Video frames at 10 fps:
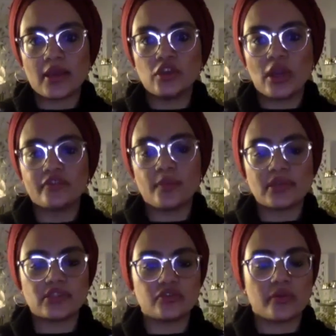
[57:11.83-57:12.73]
You have to
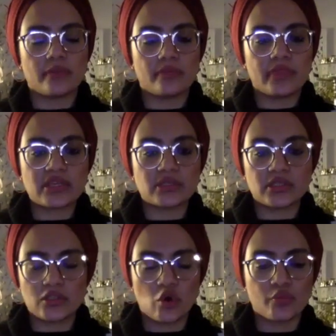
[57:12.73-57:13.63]
message them. It's
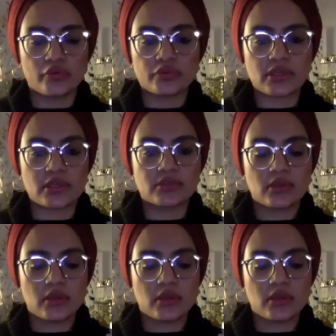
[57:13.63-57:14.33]
the whole process.